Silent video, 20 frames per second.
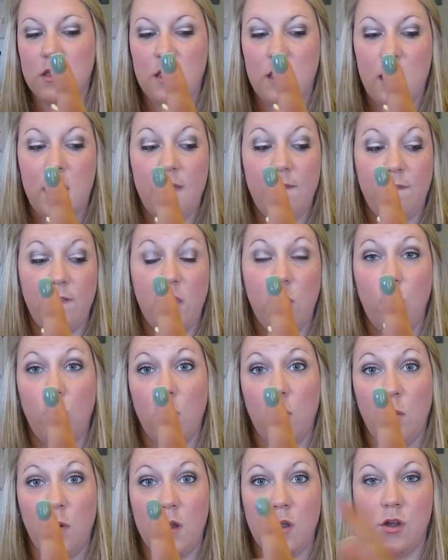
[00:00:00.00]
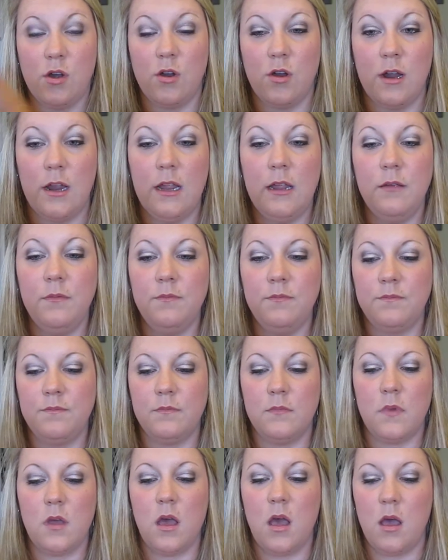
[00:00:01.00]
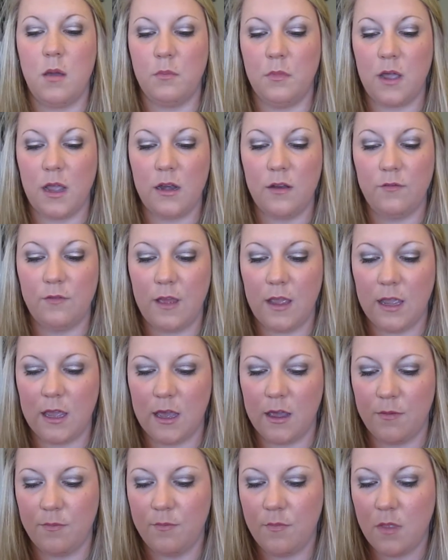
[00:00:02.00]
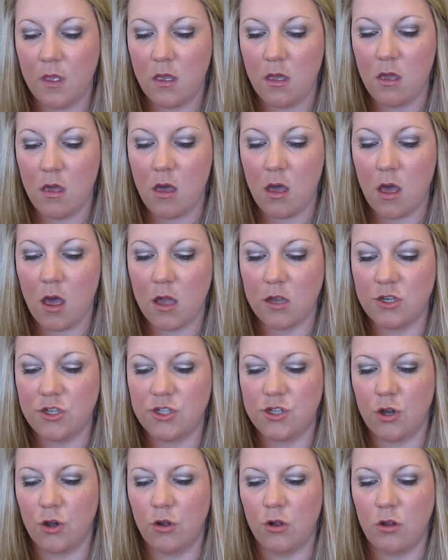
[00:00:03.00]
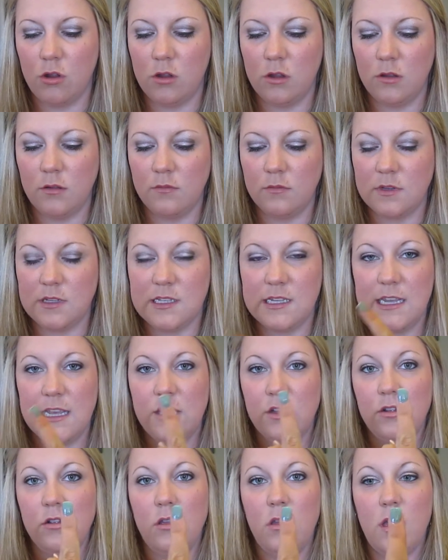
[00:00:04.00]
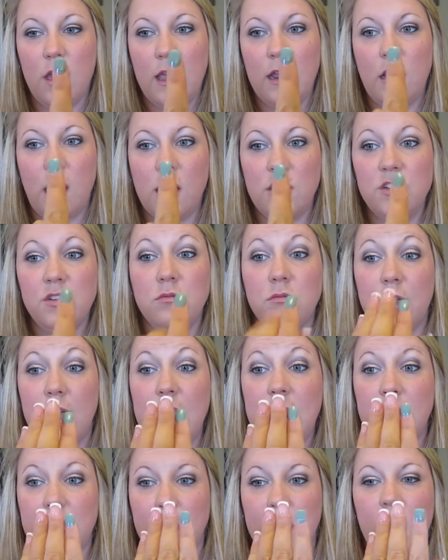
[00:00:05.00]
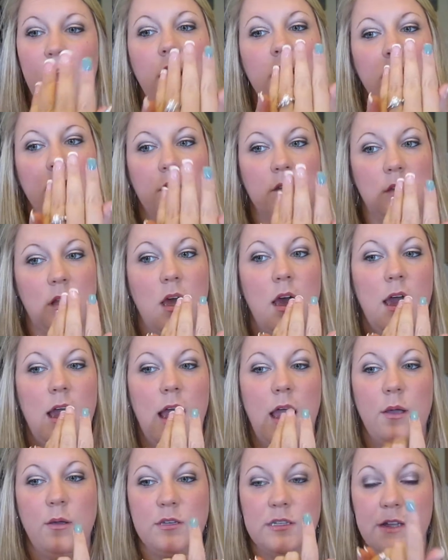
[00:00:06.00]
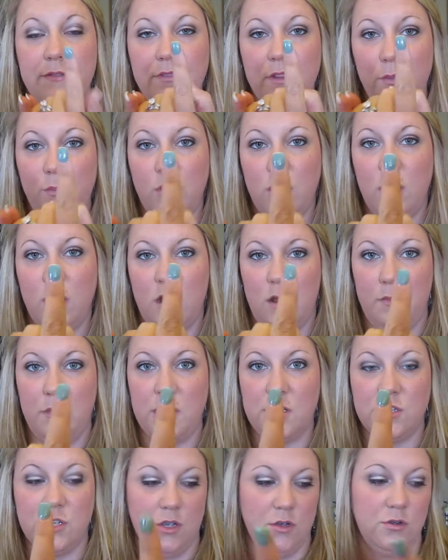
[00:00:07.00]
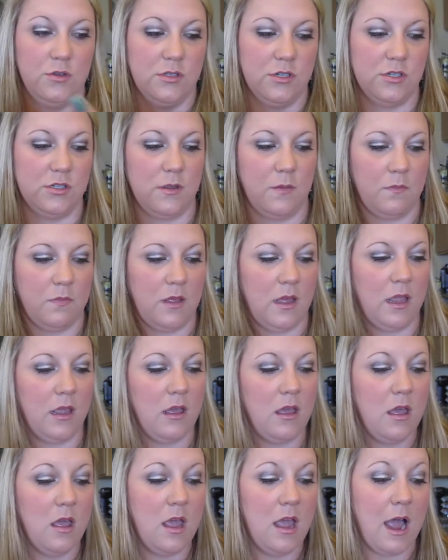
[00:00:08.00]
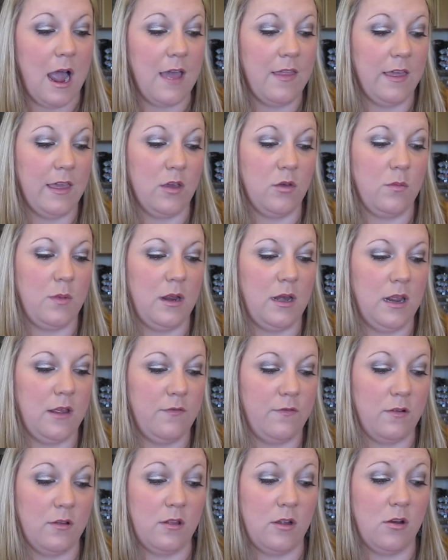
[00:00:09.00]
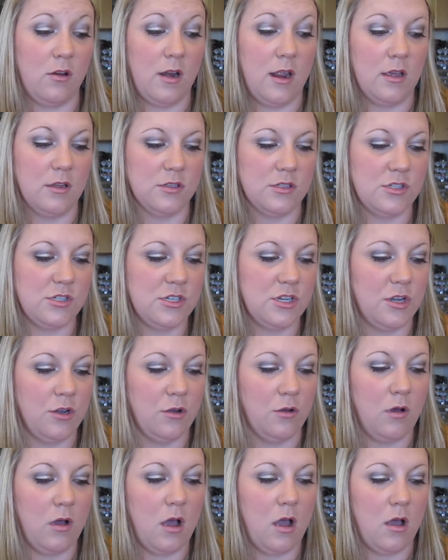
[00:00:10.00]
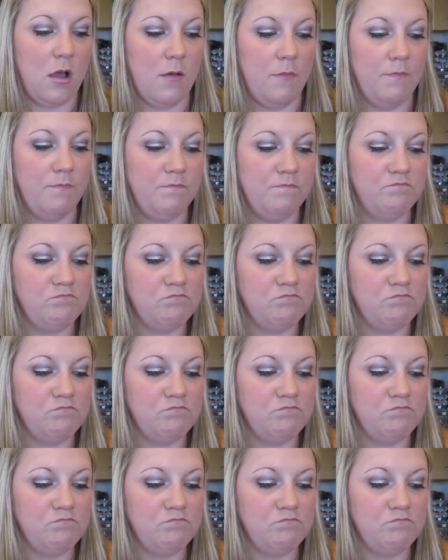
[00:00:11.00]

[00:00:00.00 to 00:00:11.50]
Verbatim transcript: if you were wondering. Um, kind of like a, a dull teal. I, I do like the color a lot. I would definitely put it on my toes or something. I think it would be neat for your nails too. Um,